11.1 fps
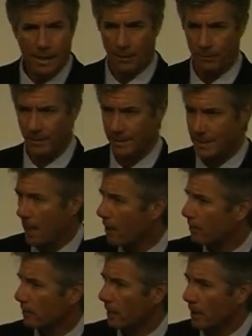And when the
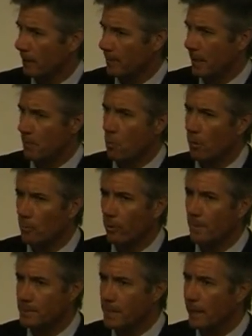town uh, became more and more
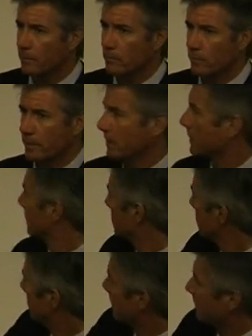upset with
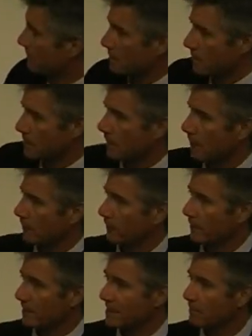this, you know, this, this kind of
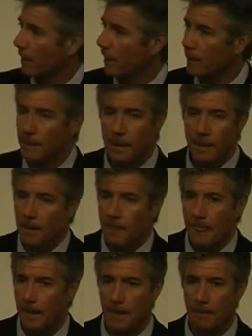uh, display,
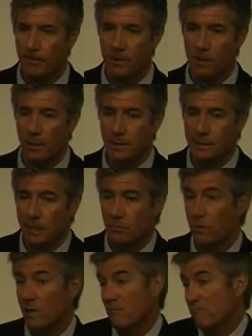um, the artist said,
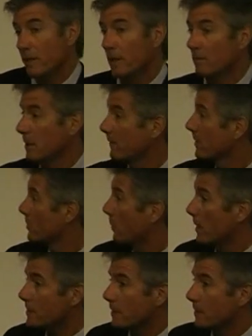well, you know, even a
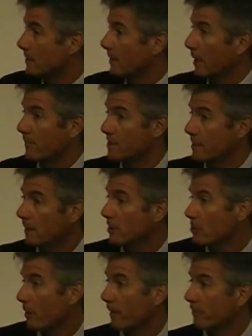swastika is a kind of a
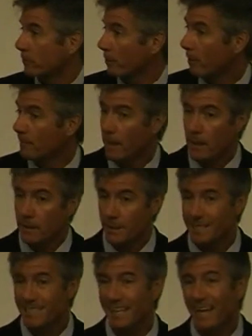signature after all.
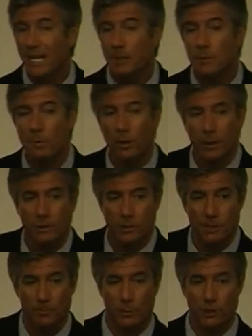Doesn't any memorial
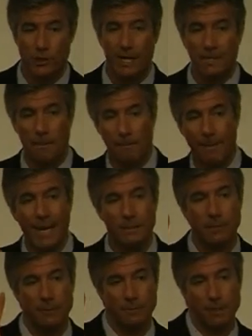just project back
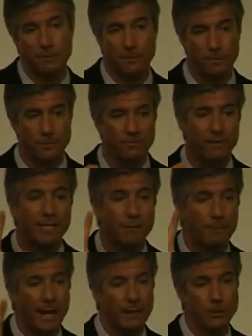to the people,
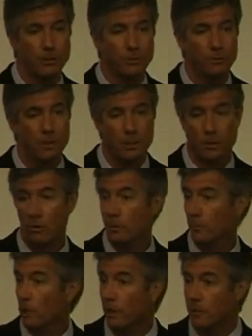reflect back to you your own
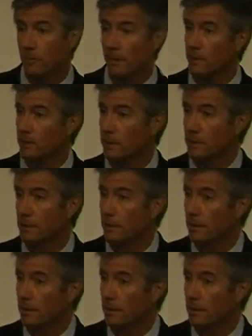preoccupations?